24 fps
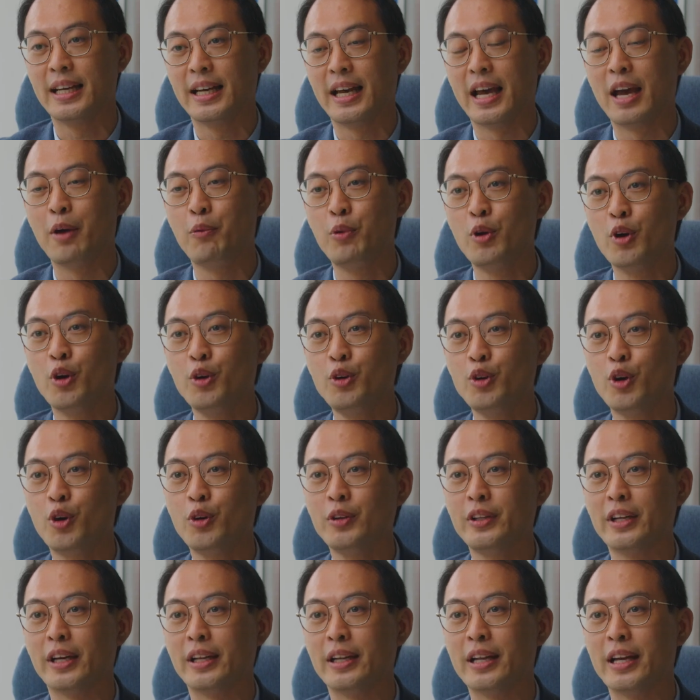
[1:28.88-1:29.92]
And we all know
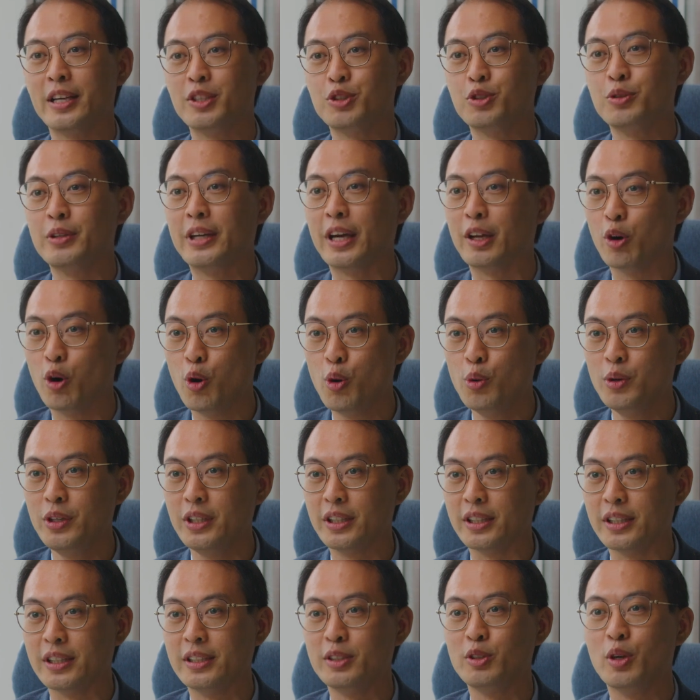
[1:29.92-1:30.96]
that as you get
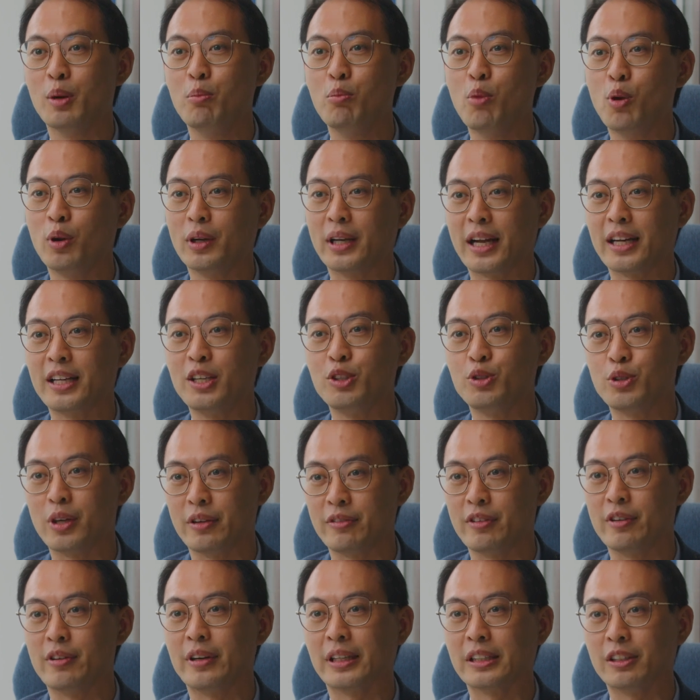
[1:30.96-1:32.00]
older, you're more likely to have
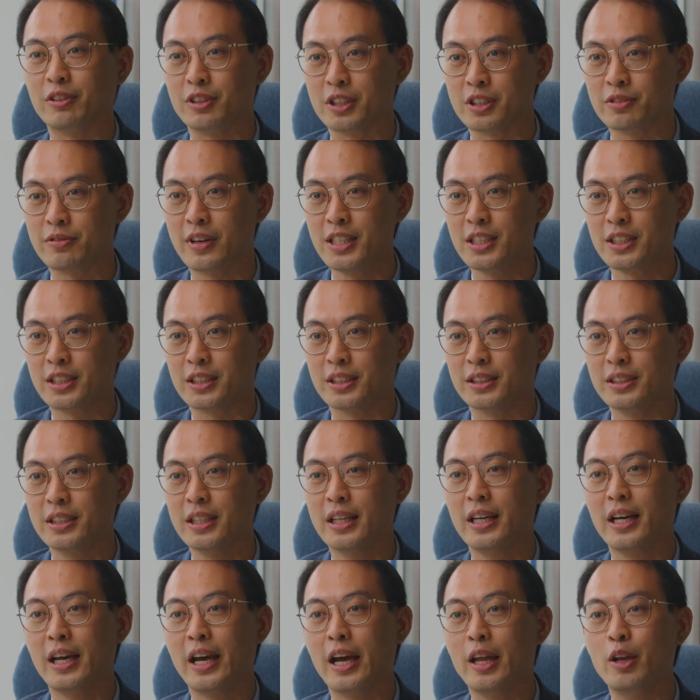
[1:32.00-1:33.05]
erectile dysfunction.
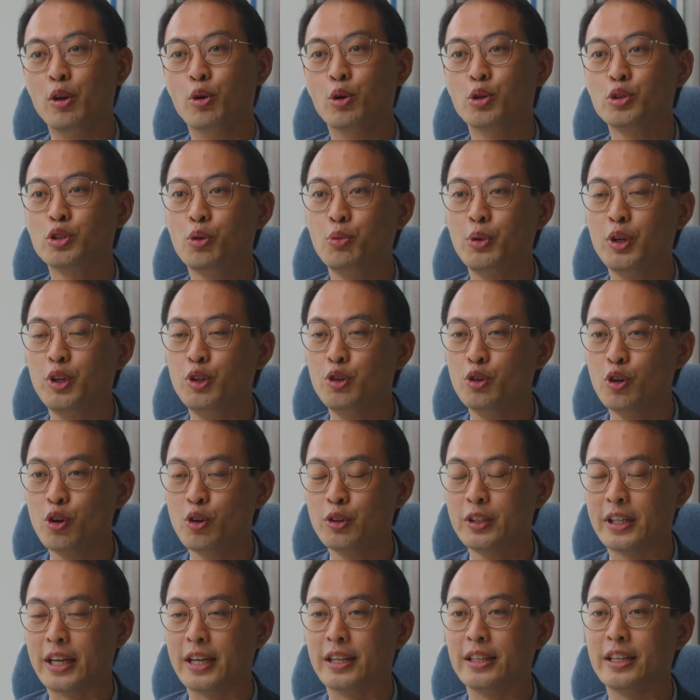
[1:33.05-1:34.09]
And also we know
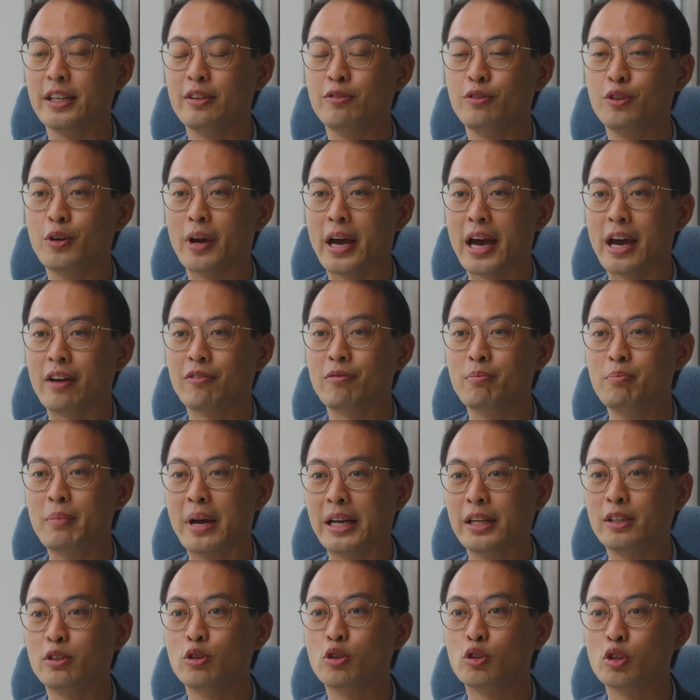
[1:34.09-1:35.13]
that if you have
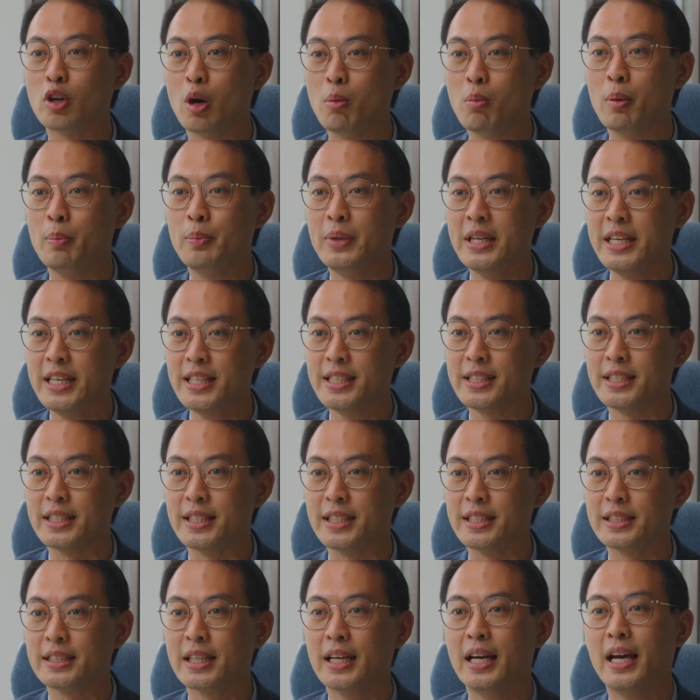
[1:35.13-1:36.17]
medical
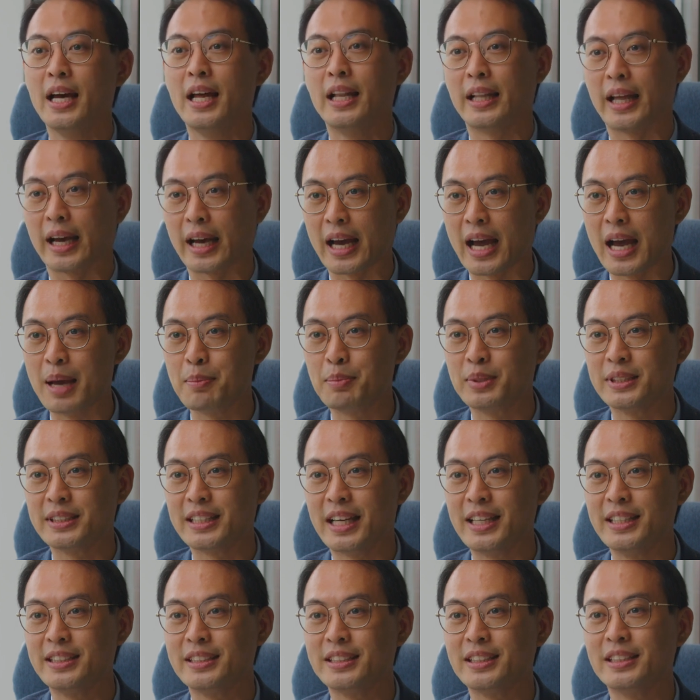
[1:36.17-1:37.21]
comorbidities like
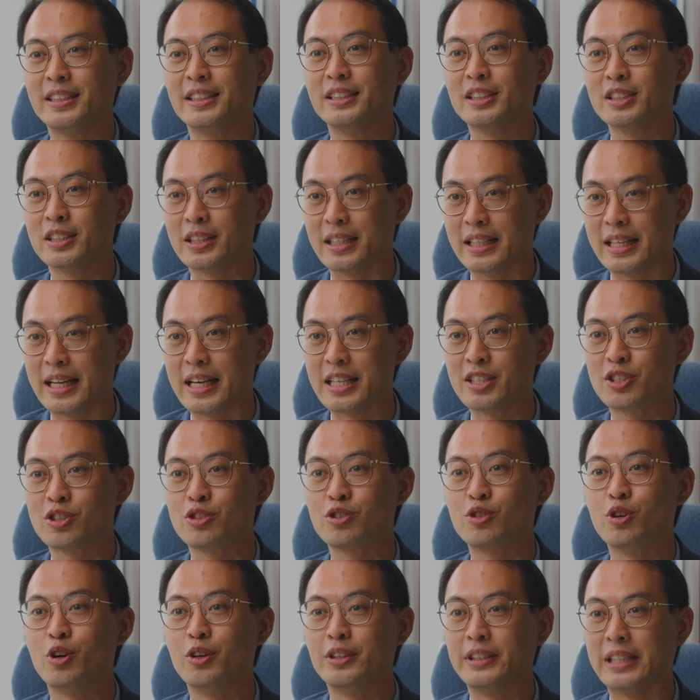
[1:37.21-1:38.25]
hypertension,
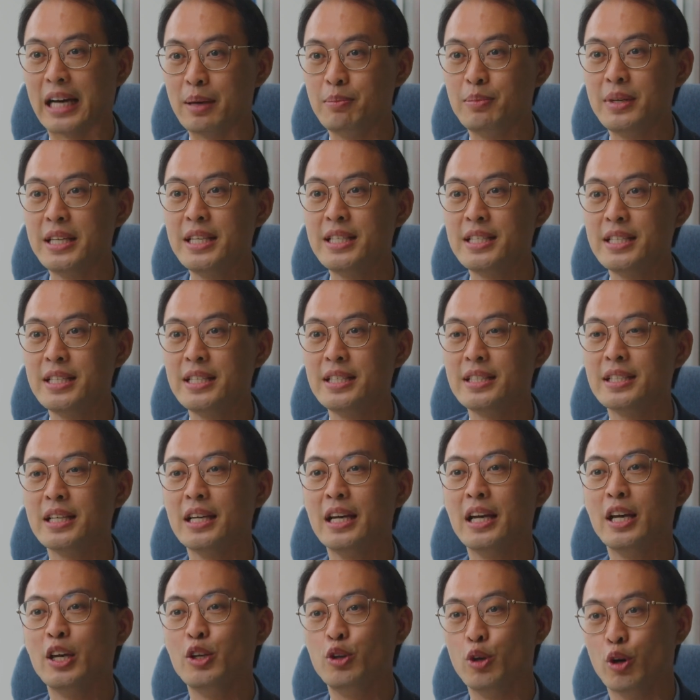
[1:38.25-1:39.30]
cholesterol, diabetes,
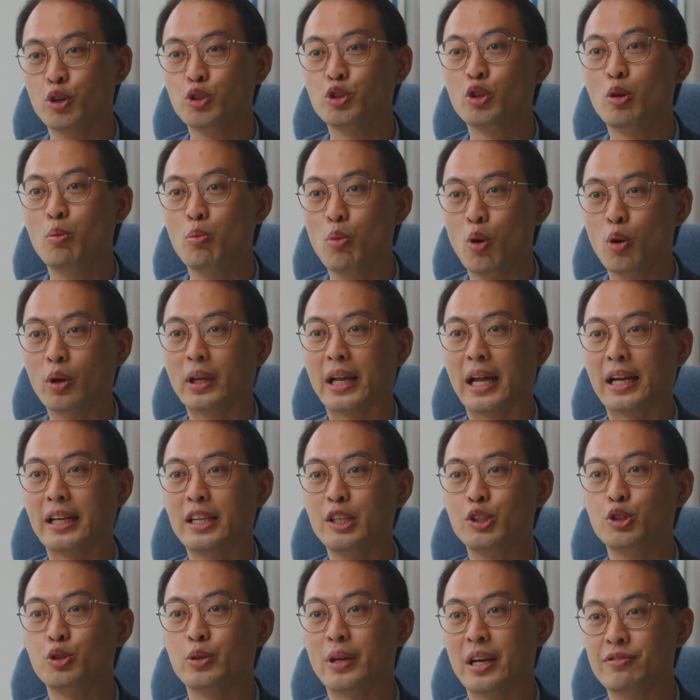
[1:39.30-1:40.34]
you're also more likely
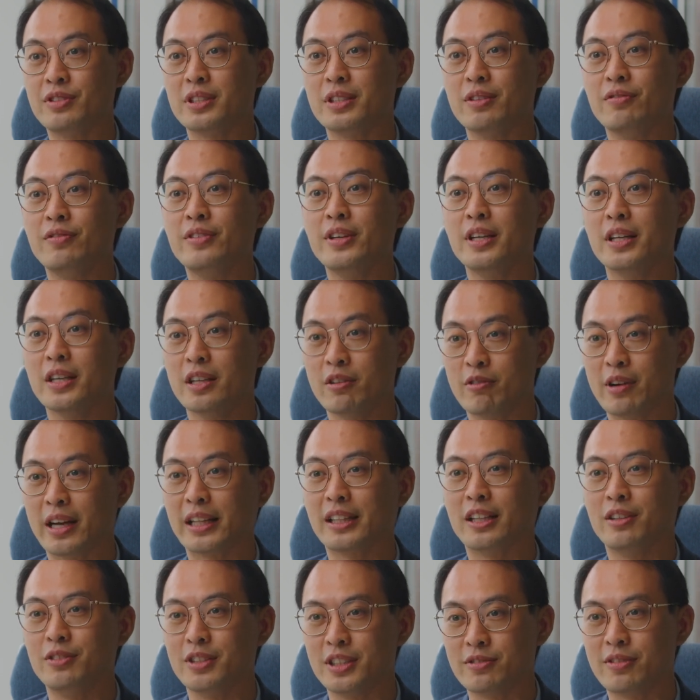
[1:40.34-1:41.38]
to have severe
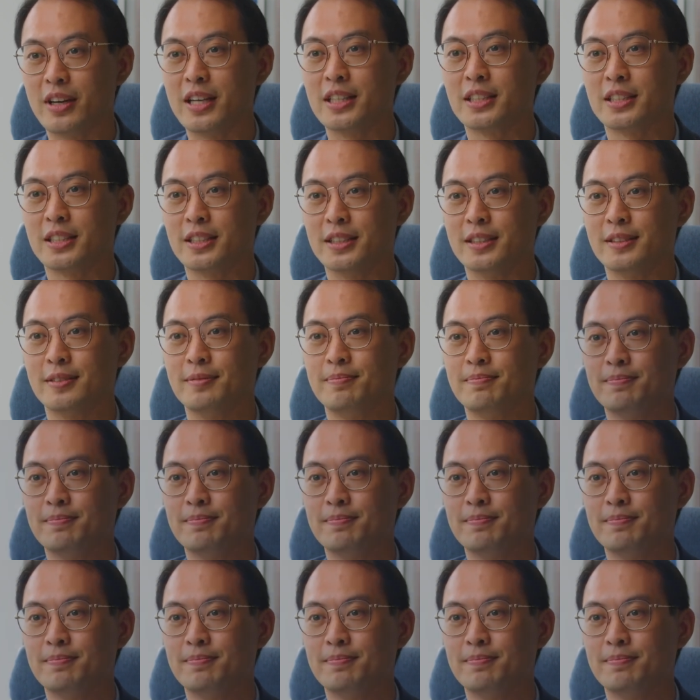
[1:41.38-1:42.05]
erectile dysfunction.